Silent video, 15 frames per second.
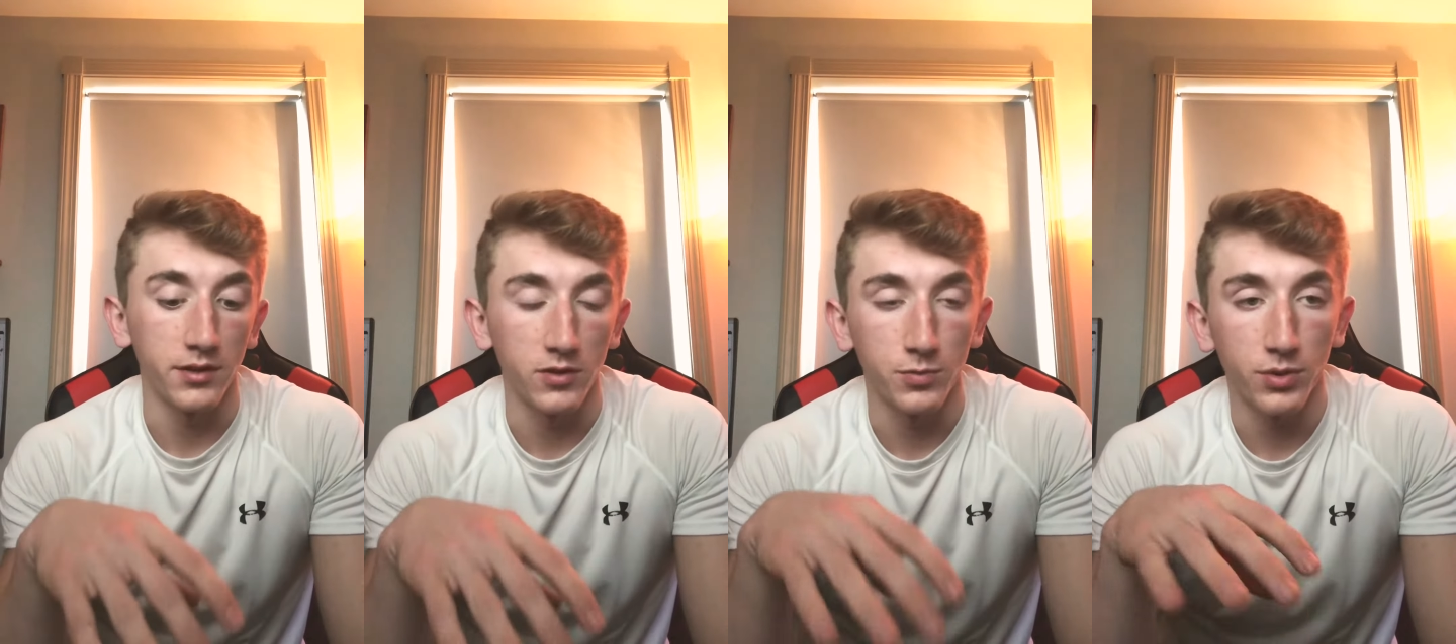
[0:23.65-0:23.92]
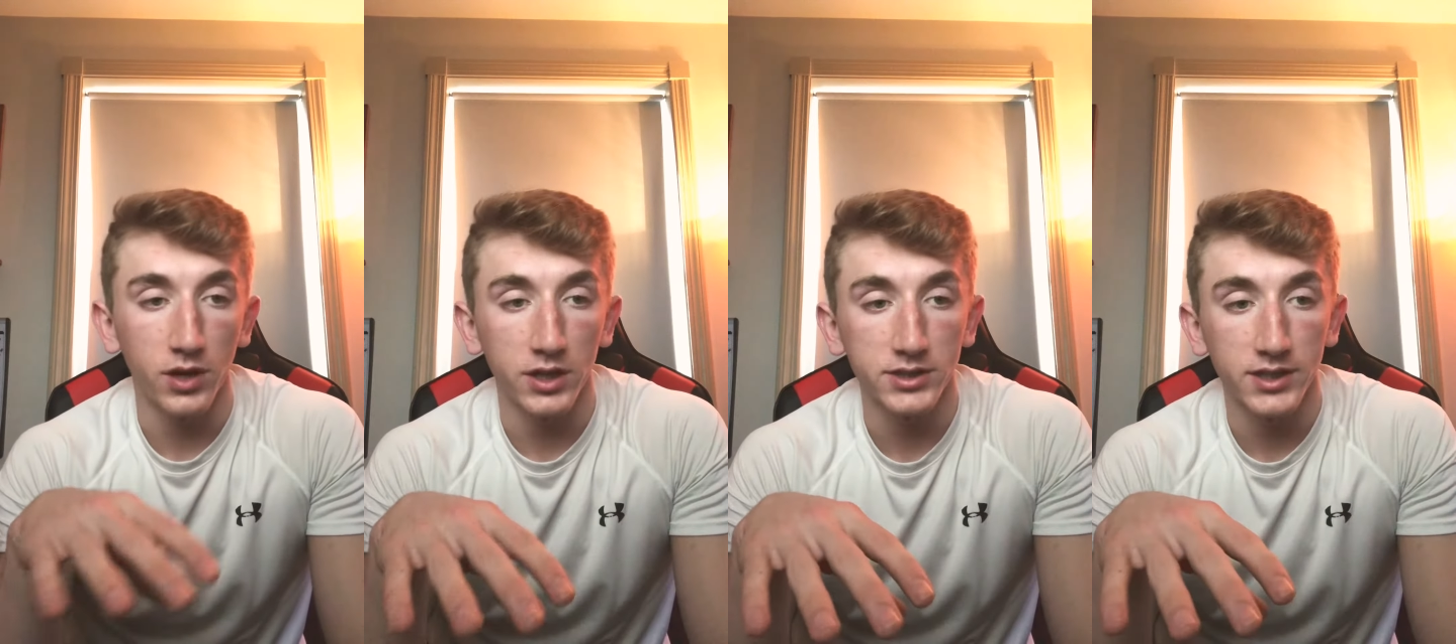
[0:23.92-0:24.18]
this
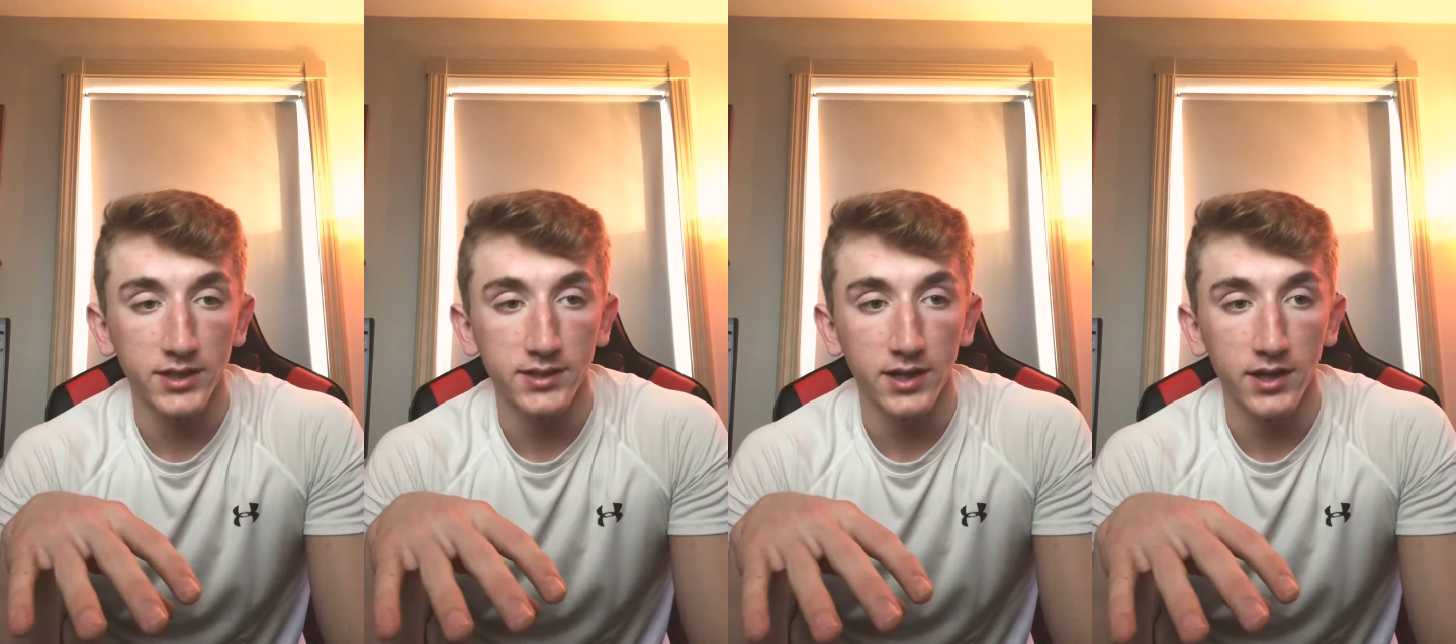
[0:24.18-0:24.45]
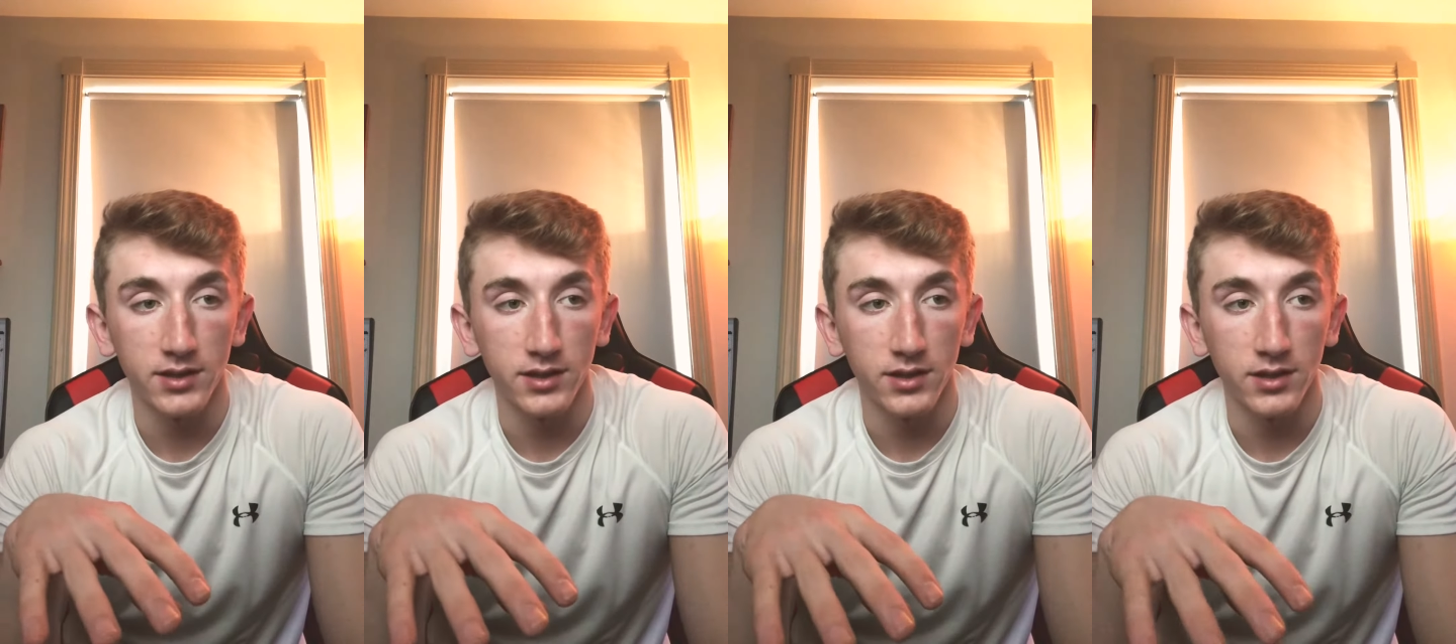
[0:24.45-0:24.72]
project
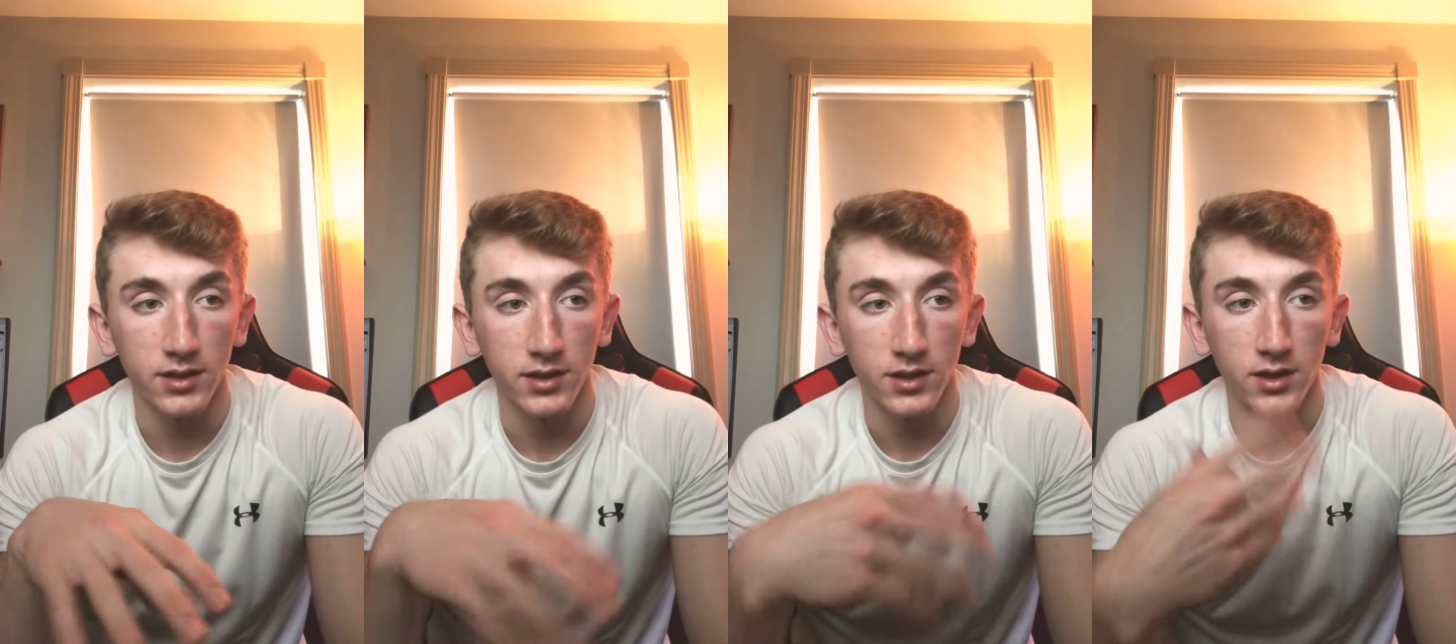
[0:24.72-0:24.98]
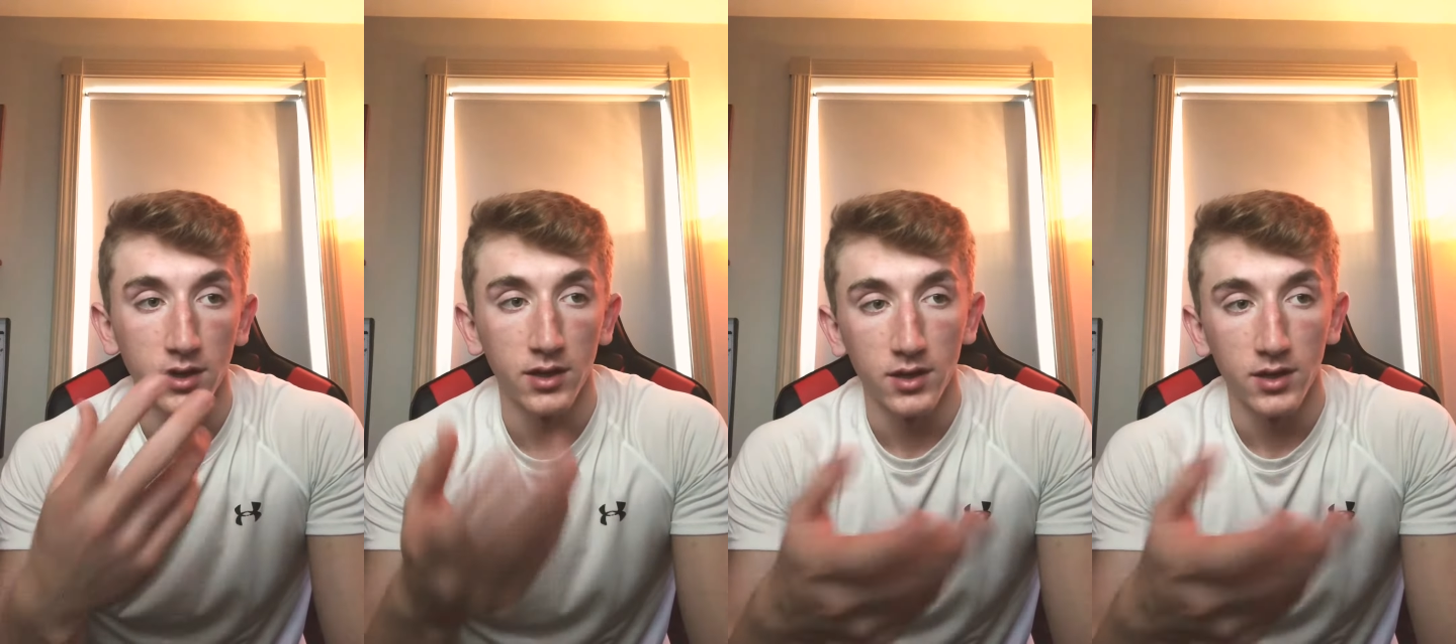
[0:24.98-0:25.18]
idea,